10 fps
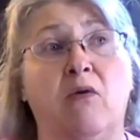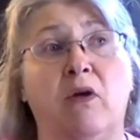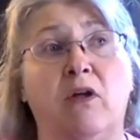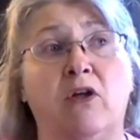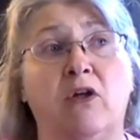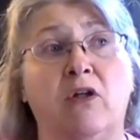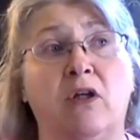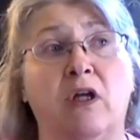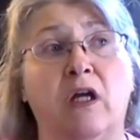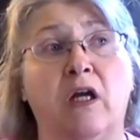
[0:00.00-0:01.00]
know, it just,
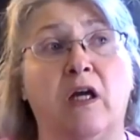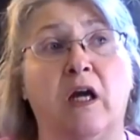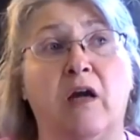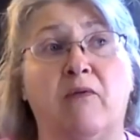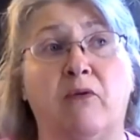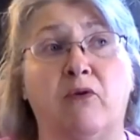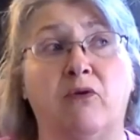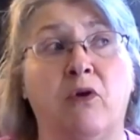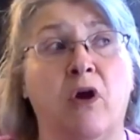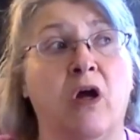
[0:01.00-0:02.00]

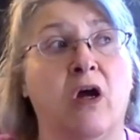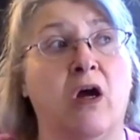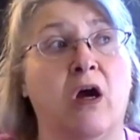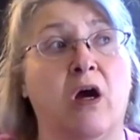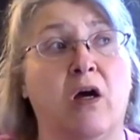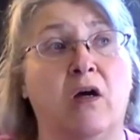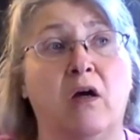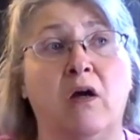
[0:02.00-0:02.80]
for a